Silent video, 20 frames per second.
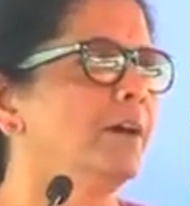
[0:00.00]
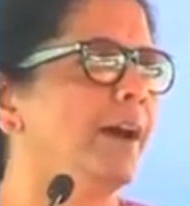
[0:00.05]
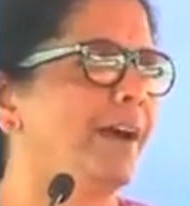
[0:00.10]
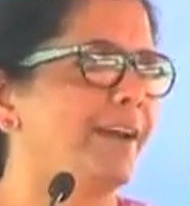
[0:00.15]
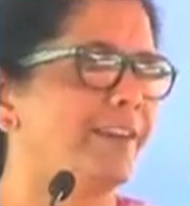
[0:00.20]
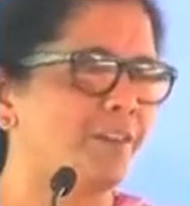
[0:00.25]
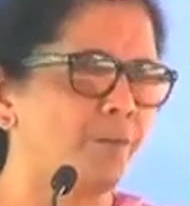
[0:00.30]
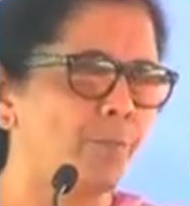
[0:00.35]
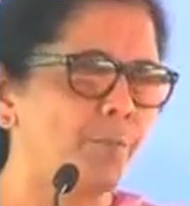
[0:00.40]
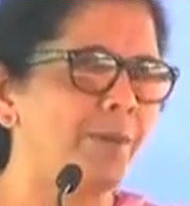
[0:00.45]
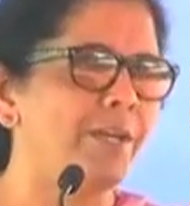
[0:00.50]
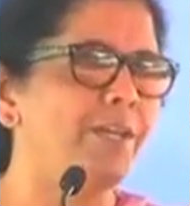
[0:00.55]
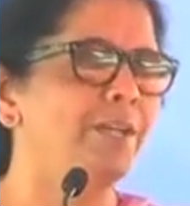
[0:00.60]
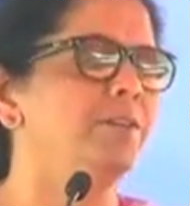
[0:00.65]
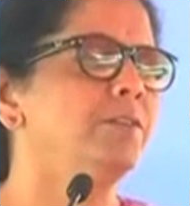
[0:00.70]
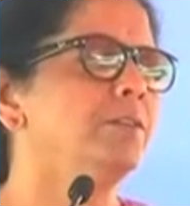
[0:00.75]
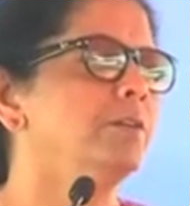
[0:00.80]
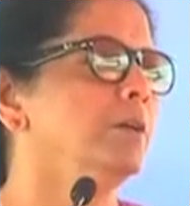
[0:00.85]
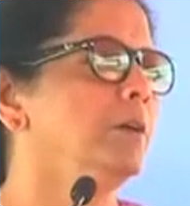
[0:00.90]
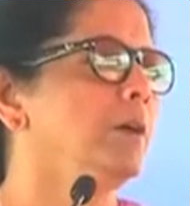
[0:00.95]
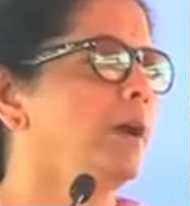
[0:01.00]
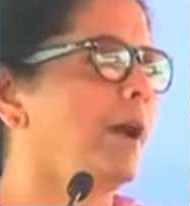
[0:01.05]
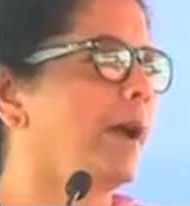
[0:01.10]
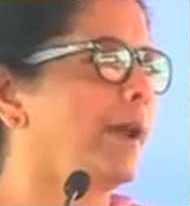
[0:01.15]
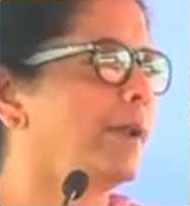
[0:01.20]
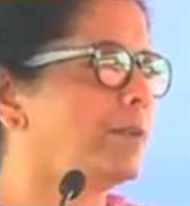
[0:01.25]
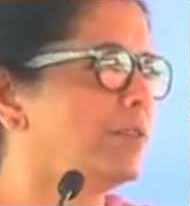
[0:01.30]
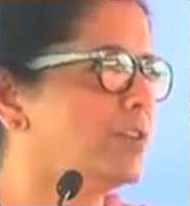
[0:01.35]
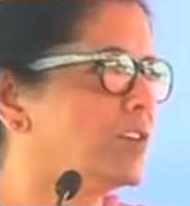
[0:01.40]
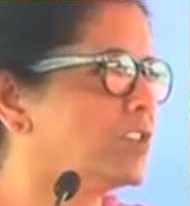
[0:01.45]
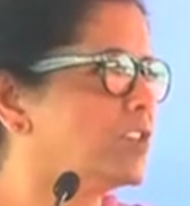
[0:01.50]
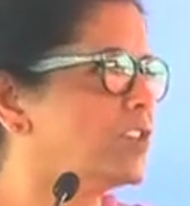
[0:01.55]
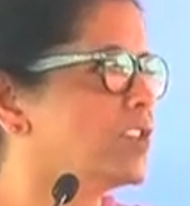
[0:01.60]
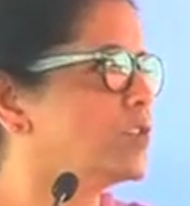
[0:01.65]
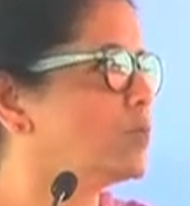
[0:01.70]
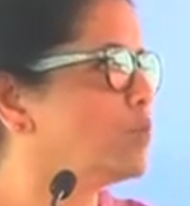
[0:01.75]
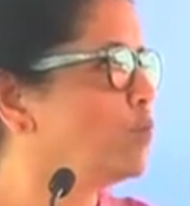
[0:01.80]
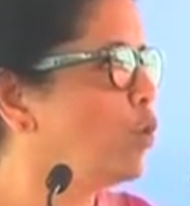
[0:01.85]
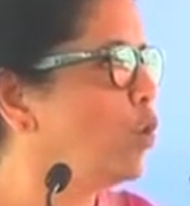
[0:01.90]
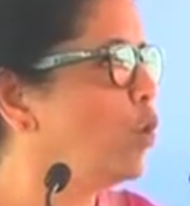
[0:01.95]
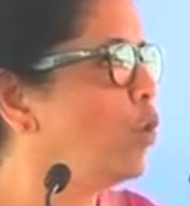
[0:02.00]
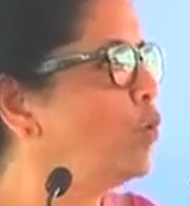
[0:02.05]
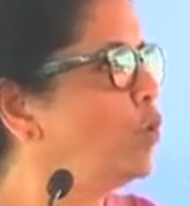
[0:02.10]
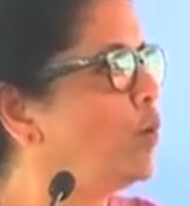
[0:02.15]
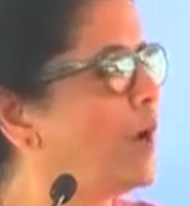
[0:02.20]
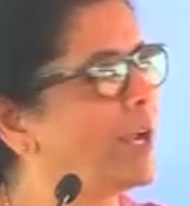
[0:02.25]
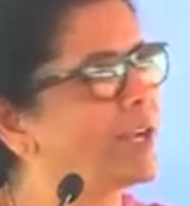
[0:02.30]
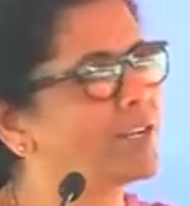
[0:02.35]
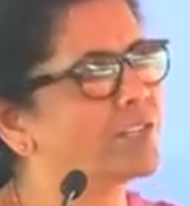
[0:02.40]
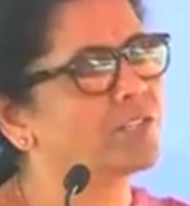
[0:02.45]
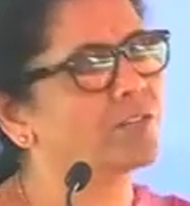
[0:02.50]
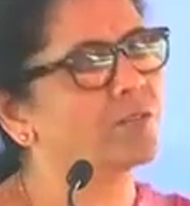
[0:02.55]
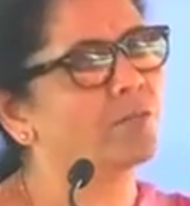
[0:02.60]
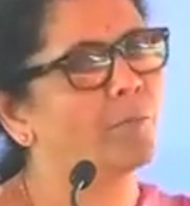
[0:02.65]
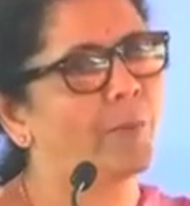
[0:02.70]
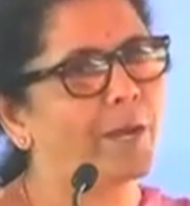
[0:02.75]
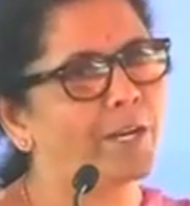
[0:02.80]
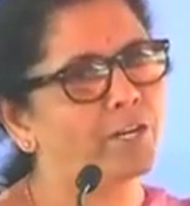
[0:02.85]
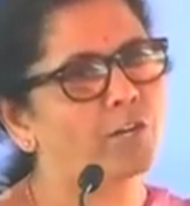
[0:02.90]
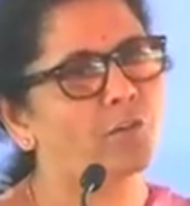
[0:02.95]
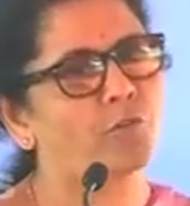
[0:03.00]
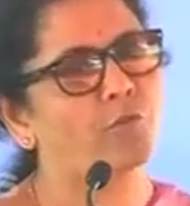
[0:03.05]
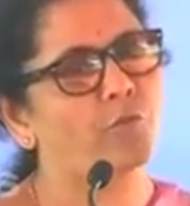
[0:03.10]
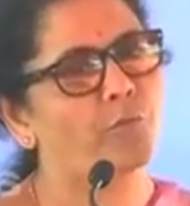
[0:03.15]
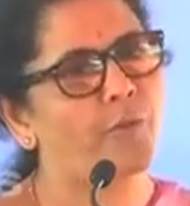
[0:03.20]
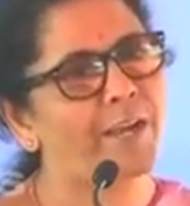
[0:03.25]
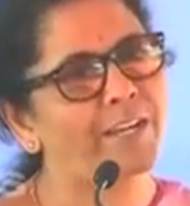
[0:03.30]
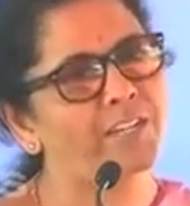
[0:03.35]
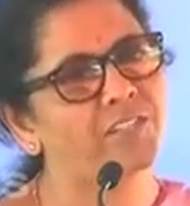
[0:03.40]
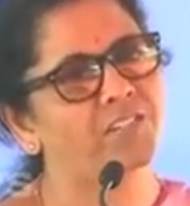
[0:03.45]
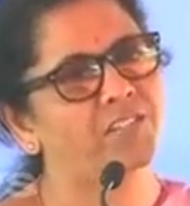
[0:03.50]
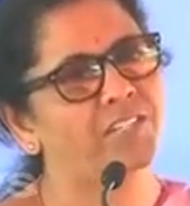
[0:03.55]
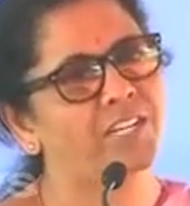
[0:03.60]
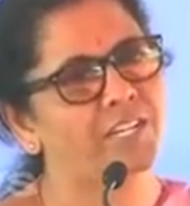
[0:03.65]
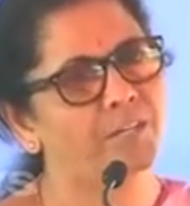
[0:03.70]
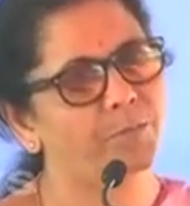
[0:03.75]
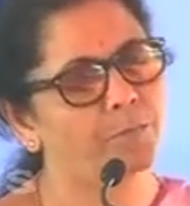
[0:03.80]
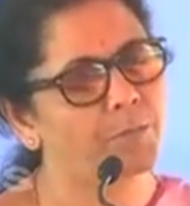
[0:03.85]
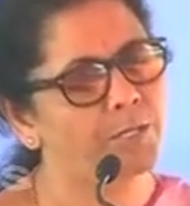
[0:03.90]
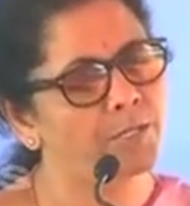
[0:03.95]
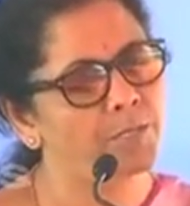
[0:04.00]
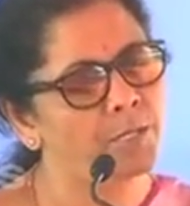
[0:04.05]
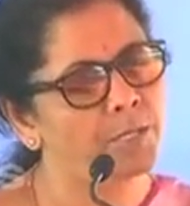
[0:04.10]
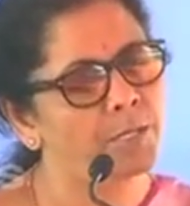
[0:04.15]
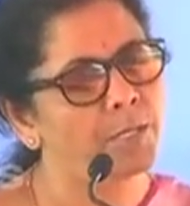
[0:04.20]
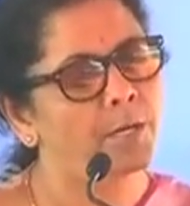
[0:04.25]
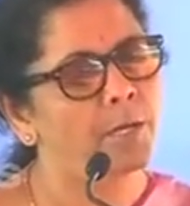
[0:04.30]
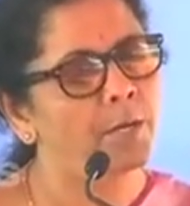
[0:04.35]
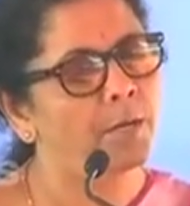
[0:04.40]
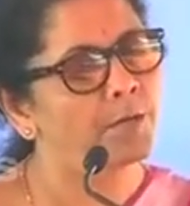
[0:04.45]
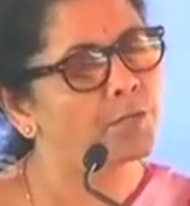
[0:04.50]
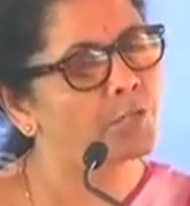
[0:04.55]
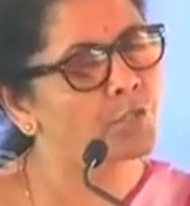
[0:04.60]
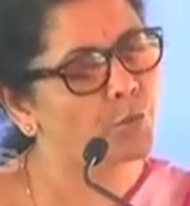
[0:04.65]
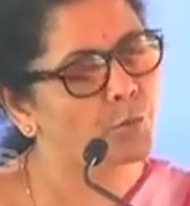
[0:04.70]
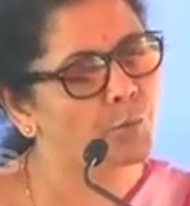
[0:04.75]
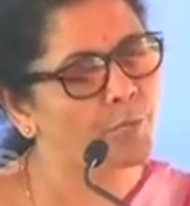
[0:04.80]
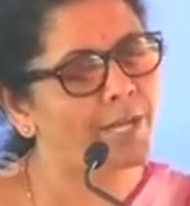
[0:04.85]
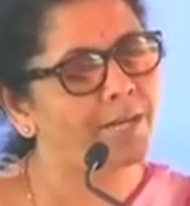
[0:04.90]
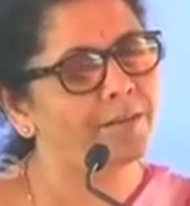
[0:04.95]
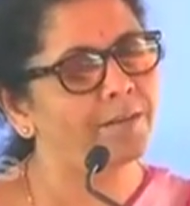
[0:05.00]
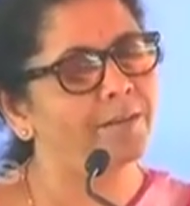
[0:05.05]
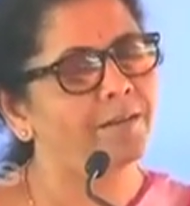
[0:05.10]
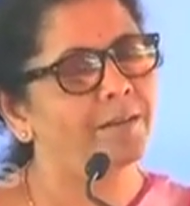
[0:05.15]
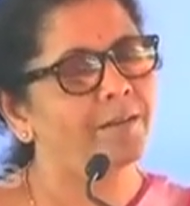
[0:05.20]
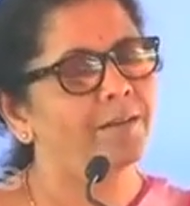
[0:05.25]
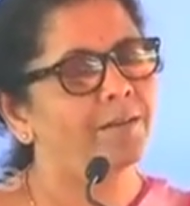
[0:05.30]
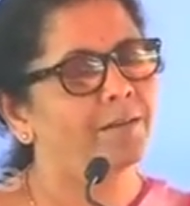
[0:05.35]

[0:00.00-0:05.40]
I repeat, and this is more as a matter of fact statement, so that